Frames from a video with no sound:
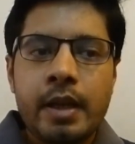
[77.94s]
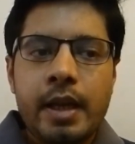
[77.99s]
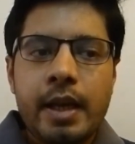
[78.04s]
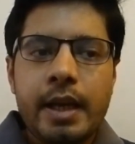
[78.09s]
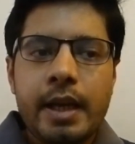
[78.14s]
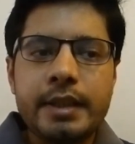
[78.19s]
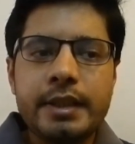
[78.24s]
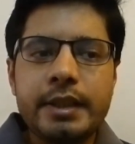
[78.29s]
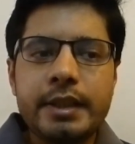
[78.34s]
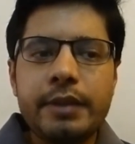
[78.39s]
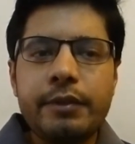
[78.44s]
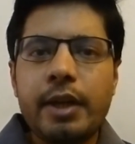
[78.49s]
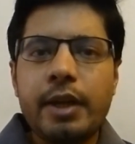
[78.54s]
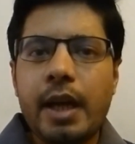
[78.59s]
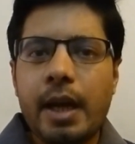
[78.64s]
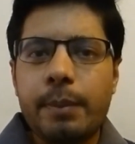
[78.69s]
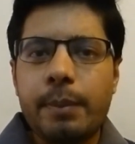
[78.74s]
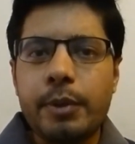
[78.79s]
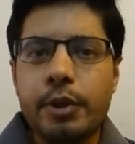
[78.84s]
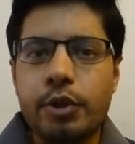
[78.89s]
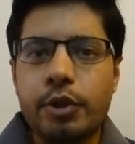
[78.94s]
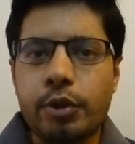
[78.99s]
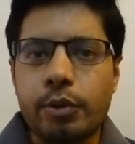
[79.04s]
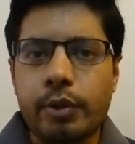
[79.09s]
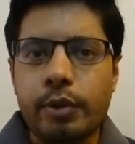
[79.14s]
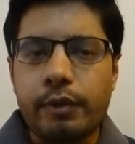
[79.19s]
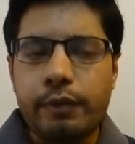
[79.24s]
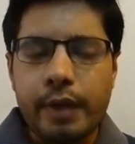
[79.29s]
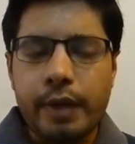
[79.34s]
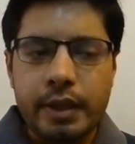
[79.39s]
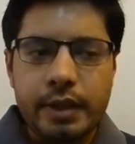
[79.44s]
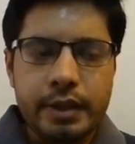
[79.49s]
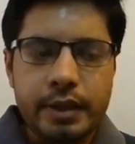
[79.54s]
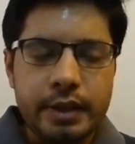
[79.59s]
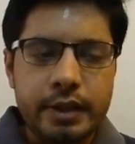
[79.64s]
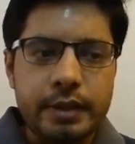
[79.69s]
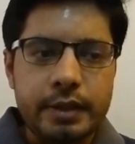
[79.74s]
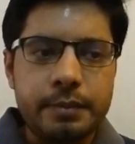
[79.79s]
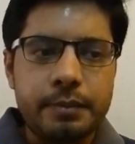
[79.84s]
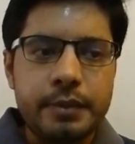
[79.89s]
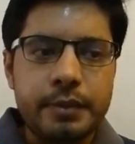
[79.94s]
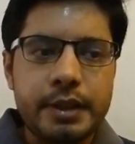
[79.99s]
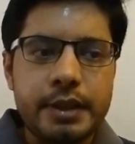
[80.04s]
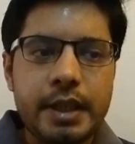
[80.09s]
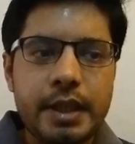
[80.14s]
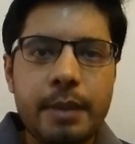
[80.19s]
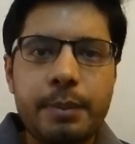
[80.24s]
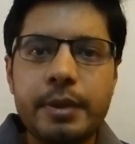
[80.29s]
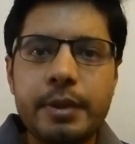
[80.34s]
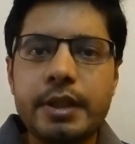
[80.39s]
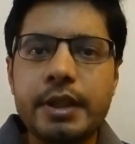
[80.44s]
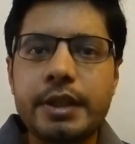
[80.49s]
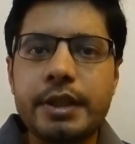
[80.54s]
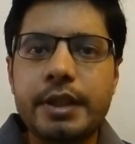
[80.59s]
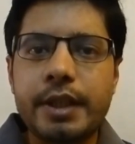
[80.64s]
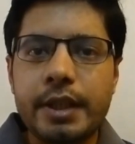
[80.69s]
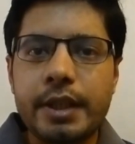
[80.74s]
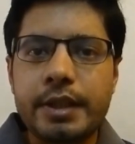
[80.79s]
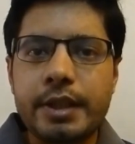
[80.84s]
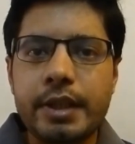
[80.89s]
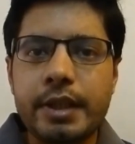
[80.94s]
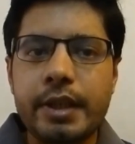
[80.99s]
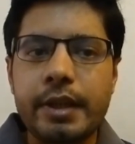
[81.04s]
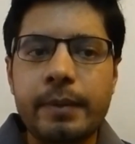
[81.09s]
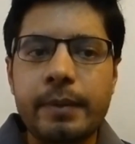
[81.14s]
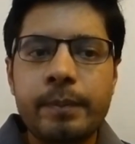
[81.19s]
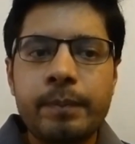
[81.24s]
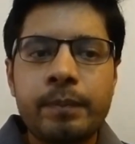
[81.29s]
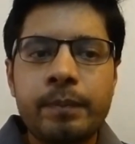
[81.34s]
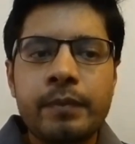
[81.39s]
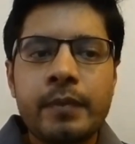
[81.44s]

Has it ever happened to you? In fact, this happened just yesterday.